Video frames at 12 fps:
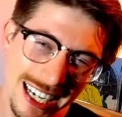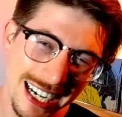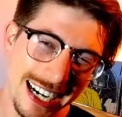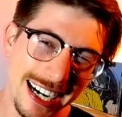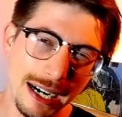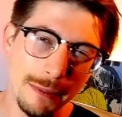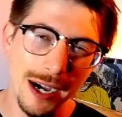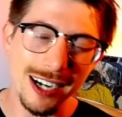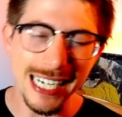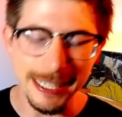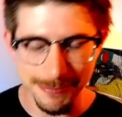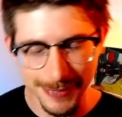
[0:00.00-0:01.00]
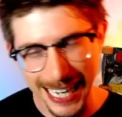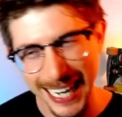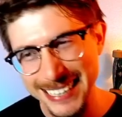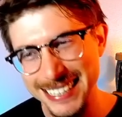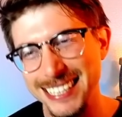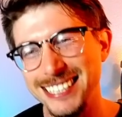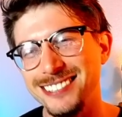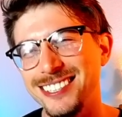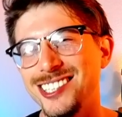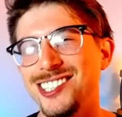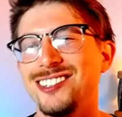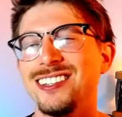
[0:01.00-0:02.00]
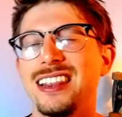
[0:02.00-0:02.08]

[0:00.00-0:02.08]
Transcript: All right, Excadrill